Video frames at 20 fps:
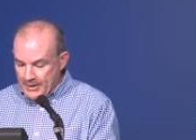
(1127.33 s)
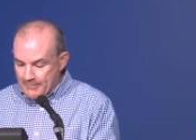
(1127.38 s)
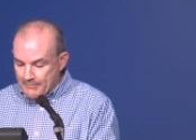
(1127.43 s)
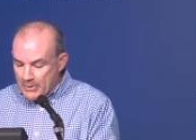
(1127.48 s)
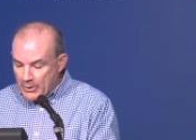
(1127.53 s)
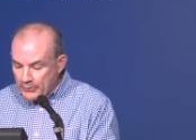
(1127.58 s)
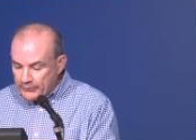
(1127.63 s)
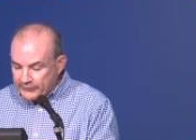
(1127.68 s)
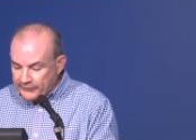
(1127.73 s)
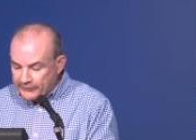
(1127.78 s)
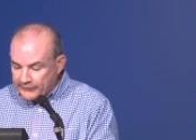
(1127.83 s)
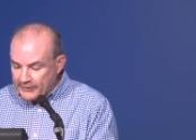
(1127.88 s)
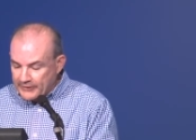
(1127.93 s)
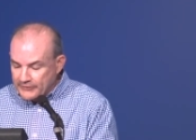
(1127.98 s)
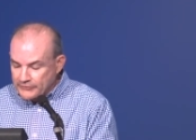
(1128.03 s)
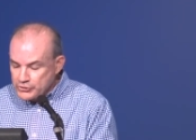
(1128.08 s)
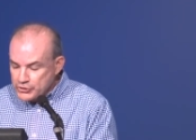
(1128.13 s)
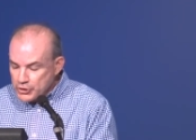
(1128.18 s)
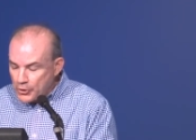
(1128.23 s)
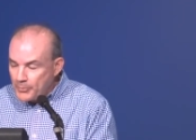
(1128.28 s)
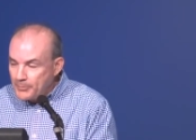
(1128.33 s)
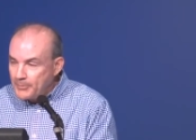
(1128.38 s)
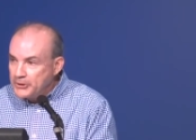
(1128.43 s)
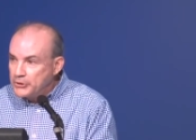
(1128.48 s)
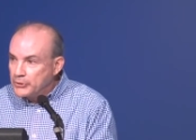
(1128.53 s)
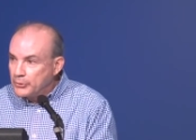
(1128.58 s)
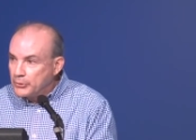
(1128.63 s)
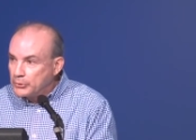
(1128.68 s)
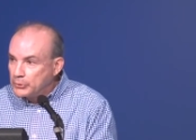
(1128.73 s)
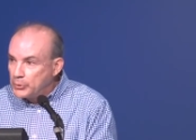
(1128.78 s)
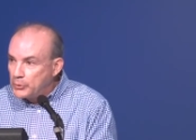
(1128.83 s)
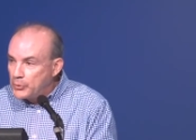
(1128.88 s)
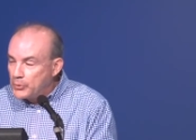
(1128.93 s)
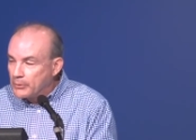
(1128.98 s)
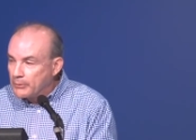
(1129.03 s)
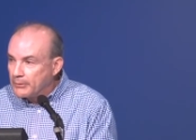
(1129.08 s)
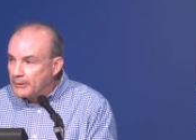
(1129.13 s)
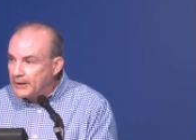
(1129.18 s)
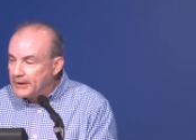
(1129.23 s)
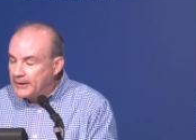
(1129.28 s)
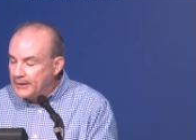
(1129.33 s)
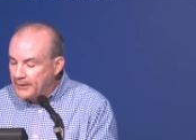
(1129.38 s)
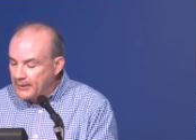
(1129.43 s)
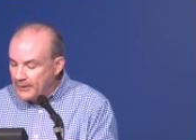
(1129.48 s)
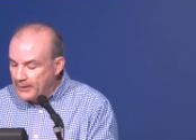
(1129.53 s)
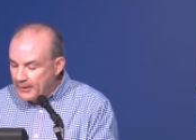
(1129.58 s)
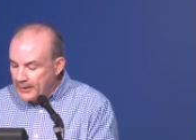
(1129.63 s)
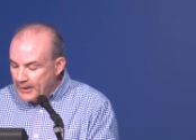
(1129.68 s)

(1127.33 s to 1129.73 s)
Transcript: Moses says, Show me your glory.